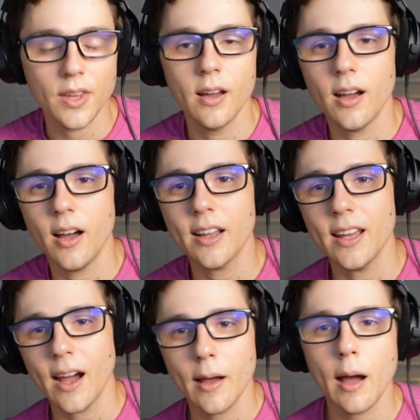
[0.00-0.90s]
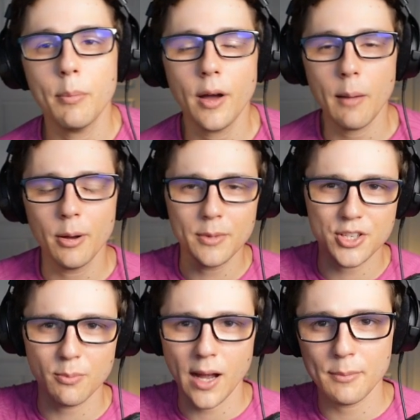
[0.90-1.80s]
Again, I put Mr.
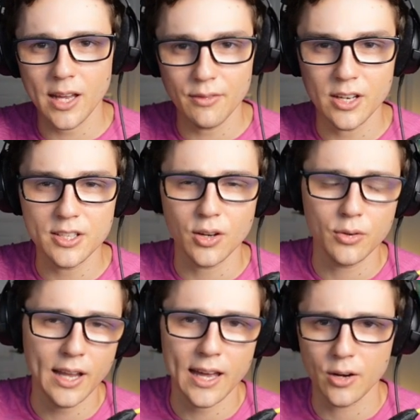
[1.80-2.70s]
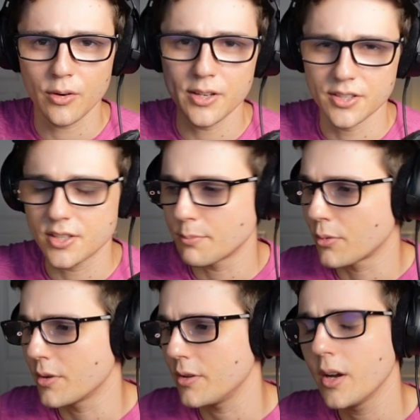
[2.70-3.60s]
Mime kind of in his own category as a
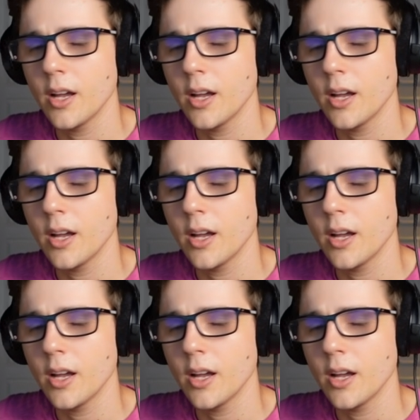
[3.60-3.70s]
supporter,